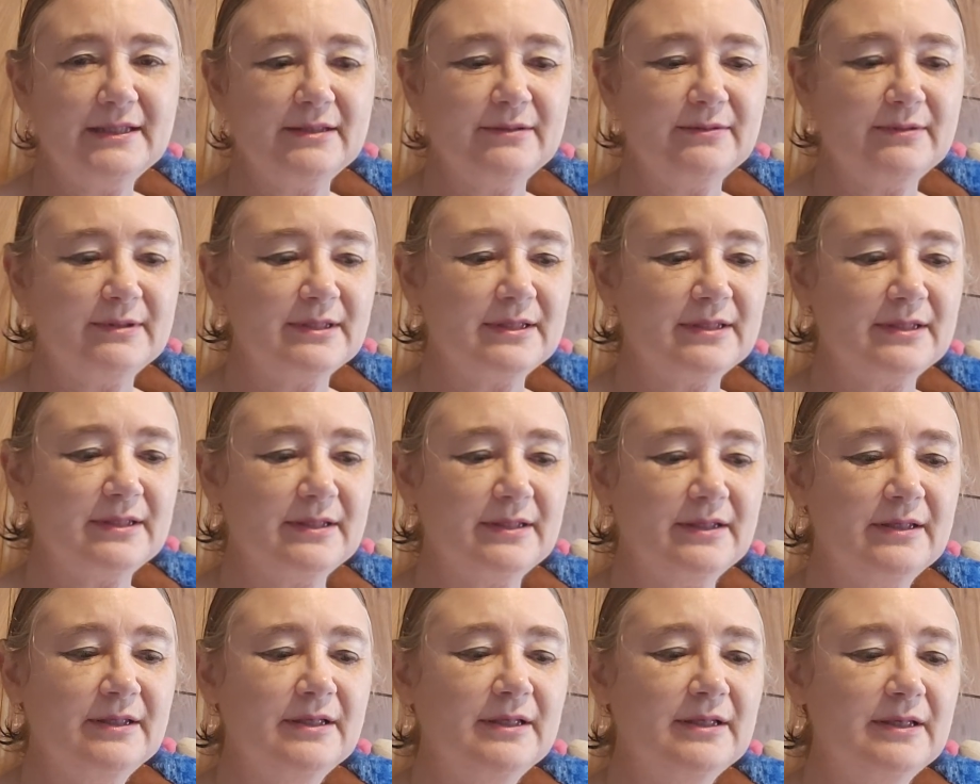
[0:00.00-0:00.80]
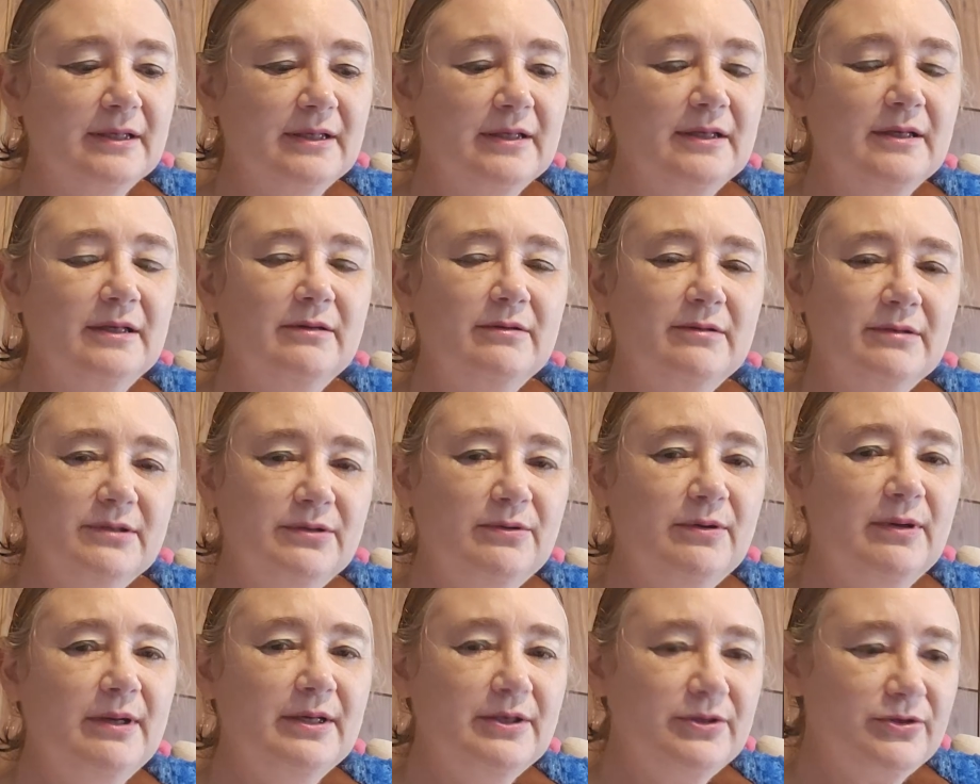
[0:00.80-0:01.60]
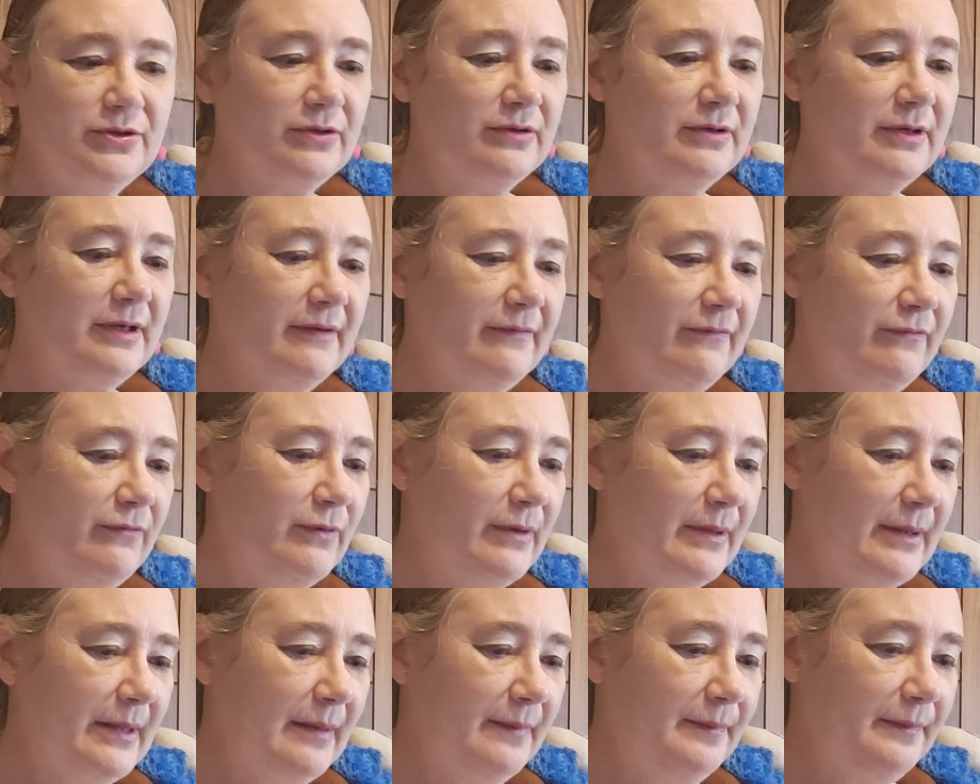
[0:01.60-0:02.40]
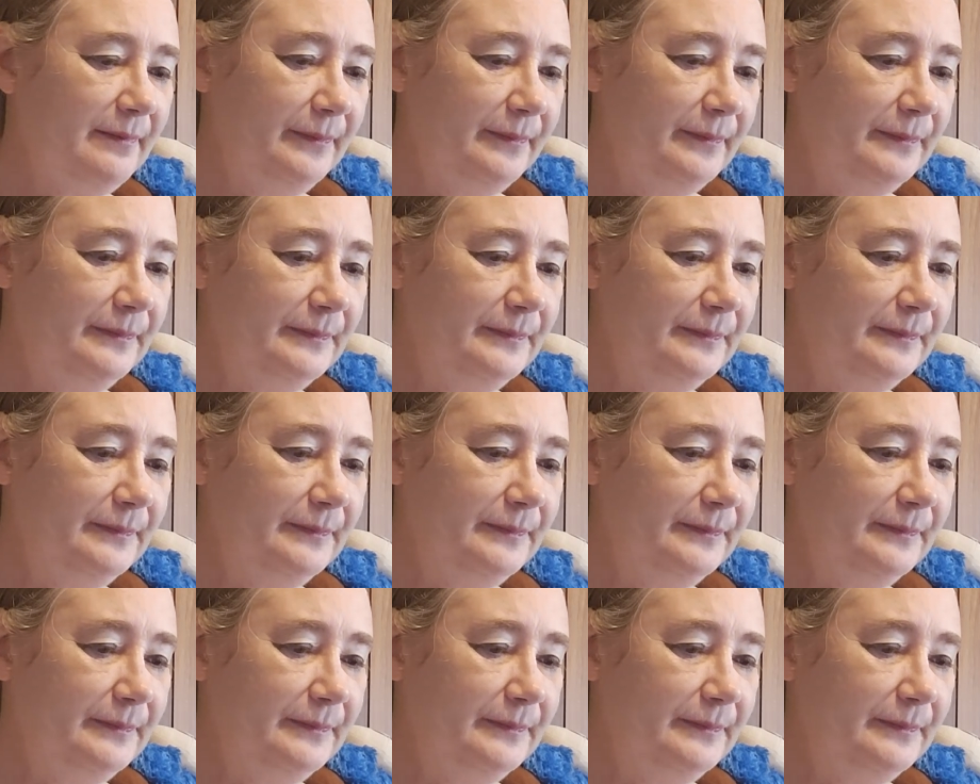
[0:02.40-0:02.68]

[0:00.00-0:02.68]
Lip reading: It was quite a journey for them.